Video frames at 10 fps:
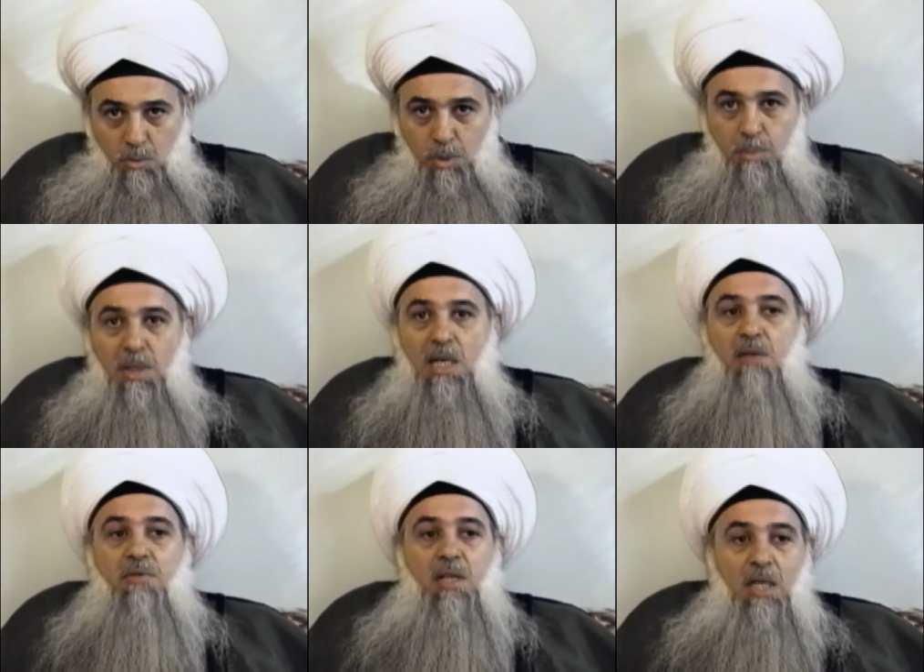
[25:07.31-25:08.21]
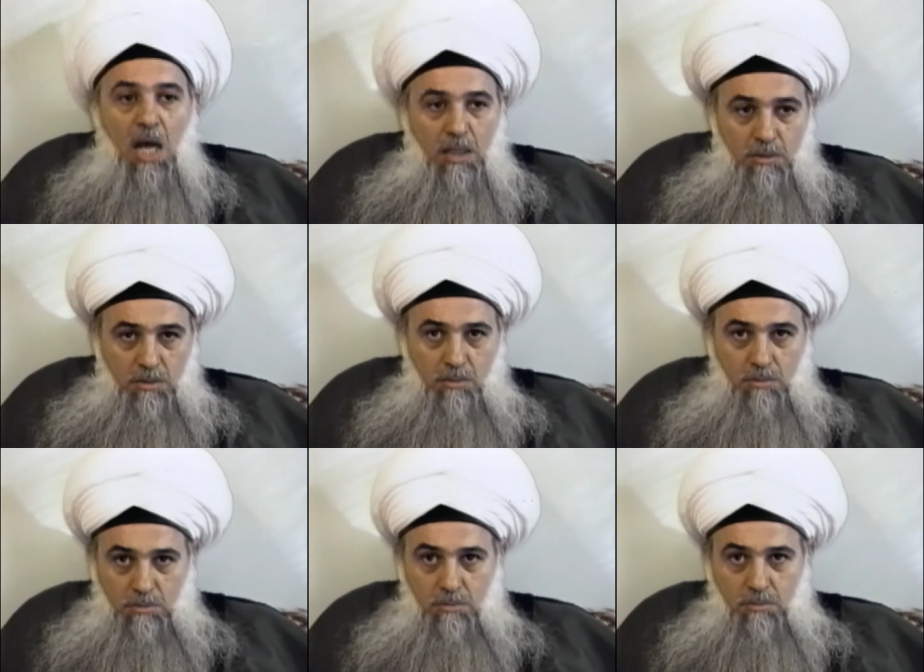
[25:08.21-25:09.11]
We believe in God.
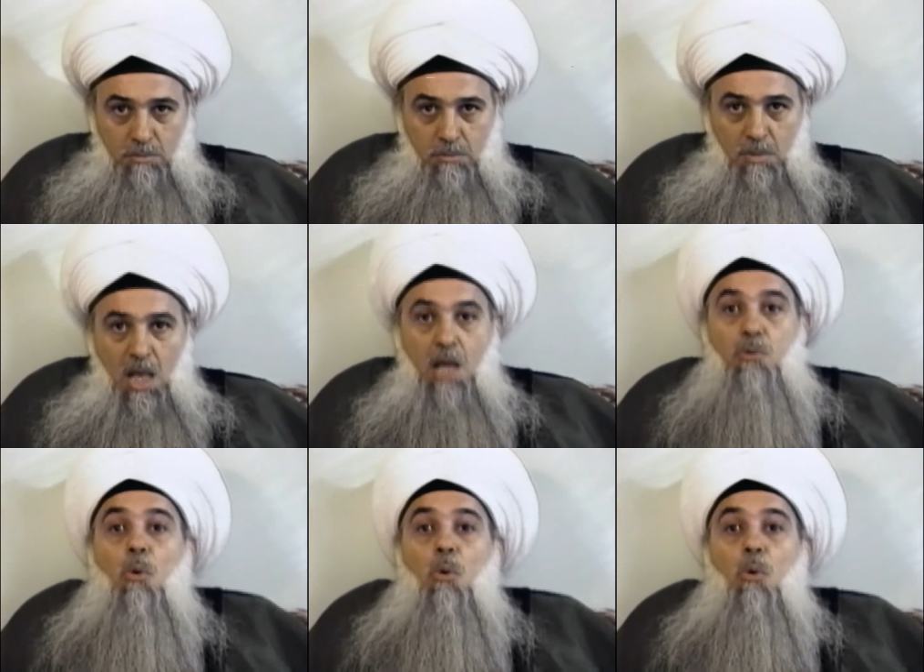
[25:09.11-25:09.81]
And